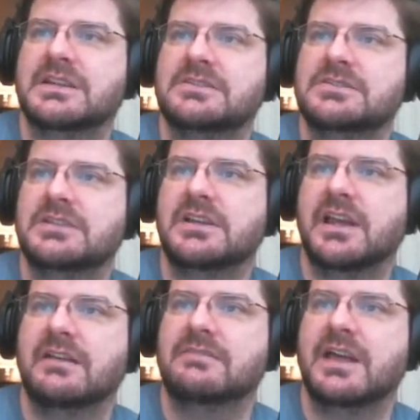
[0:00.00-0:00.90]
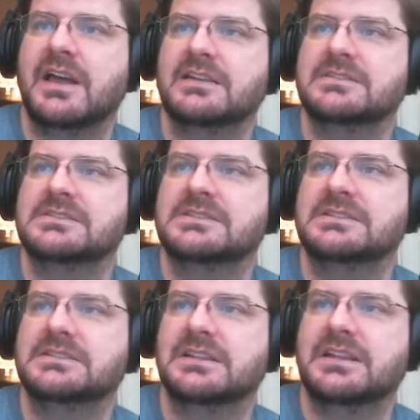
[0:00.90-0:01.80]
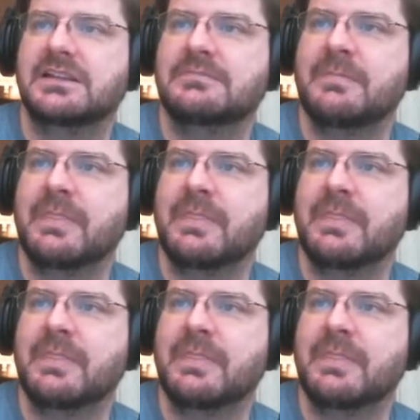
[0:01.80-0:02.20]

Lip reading: I should have that hidden skin today.